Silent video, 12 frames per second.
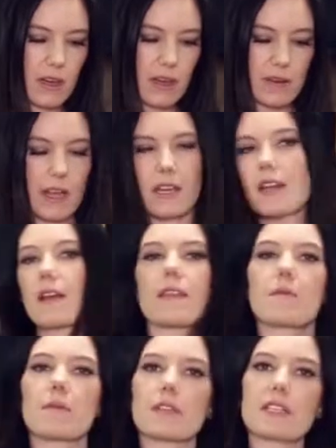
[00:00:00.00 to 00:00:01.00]
All right, and
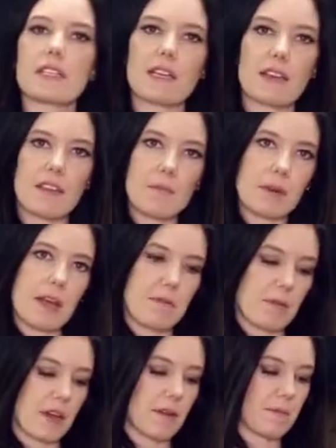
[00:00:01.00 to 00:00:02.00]
then we'll stick the
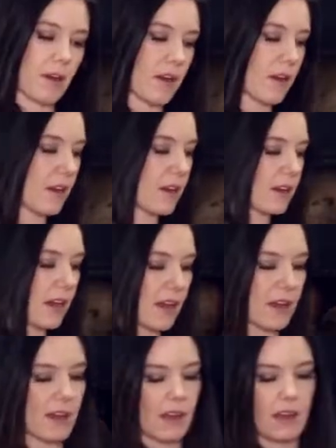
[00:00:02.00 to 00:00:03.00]
prime rib on
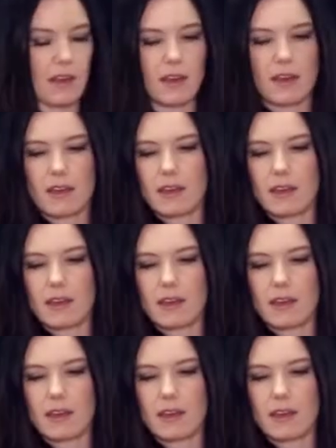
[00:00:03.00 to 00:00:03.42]
a